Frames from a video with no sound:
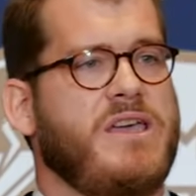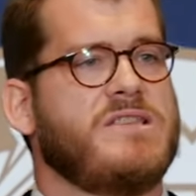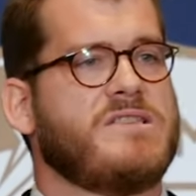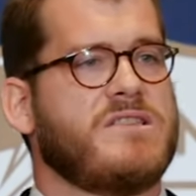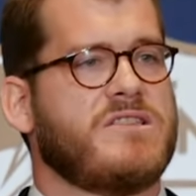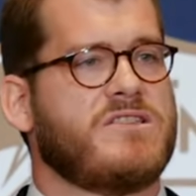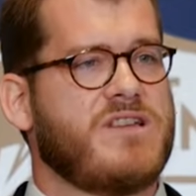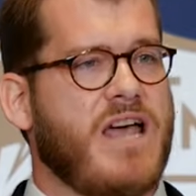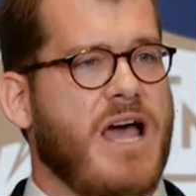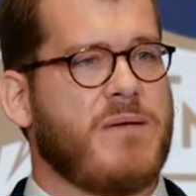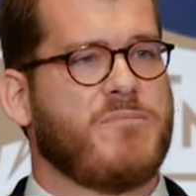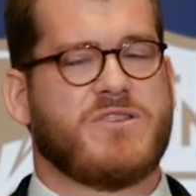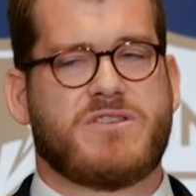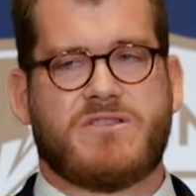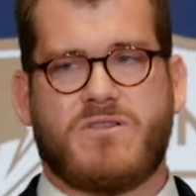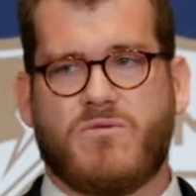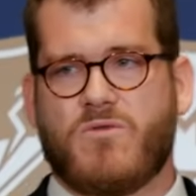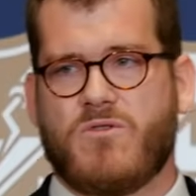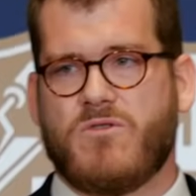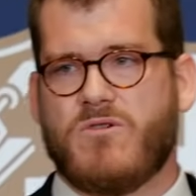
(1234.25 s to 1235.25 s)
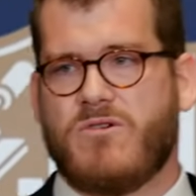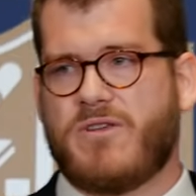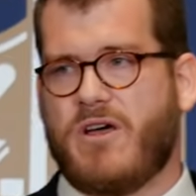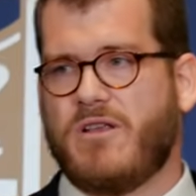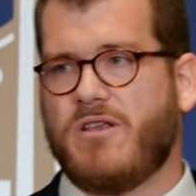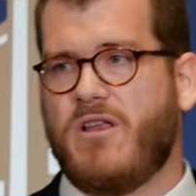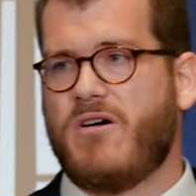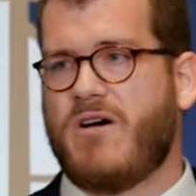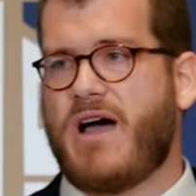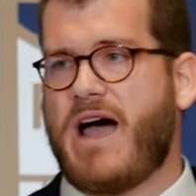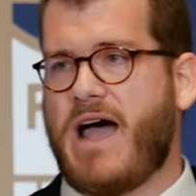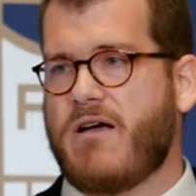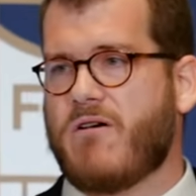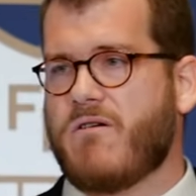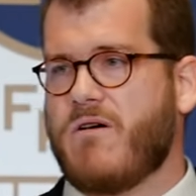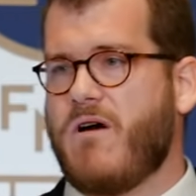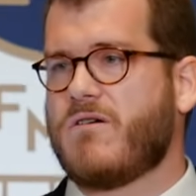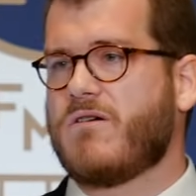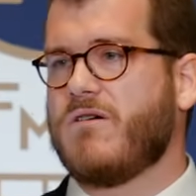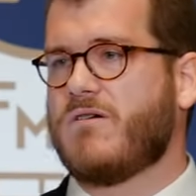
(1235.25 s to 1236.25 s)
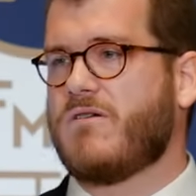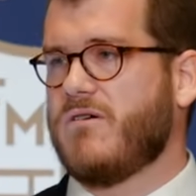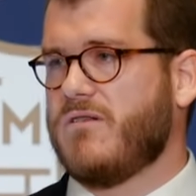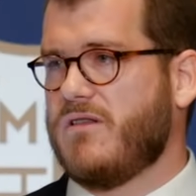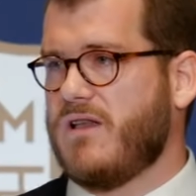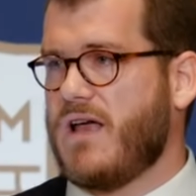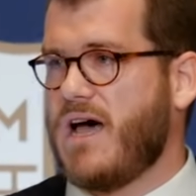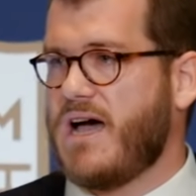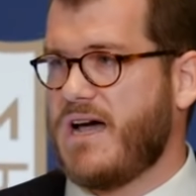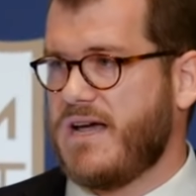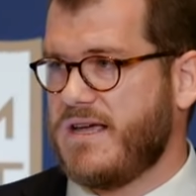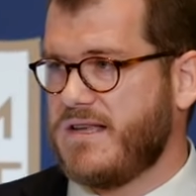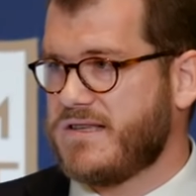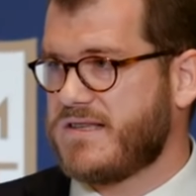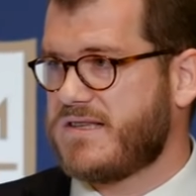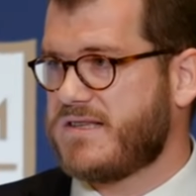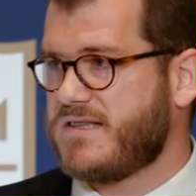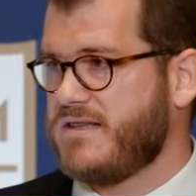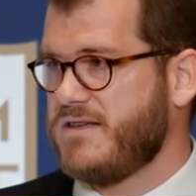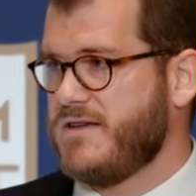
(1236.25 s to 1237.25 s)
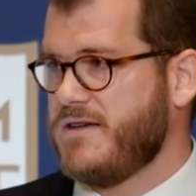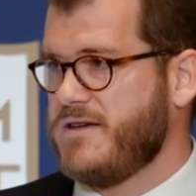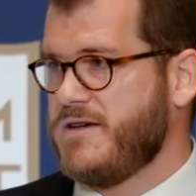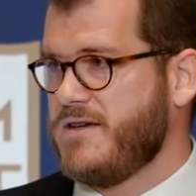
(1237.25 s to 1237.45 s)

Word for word: He's established the world along hierarchical lines.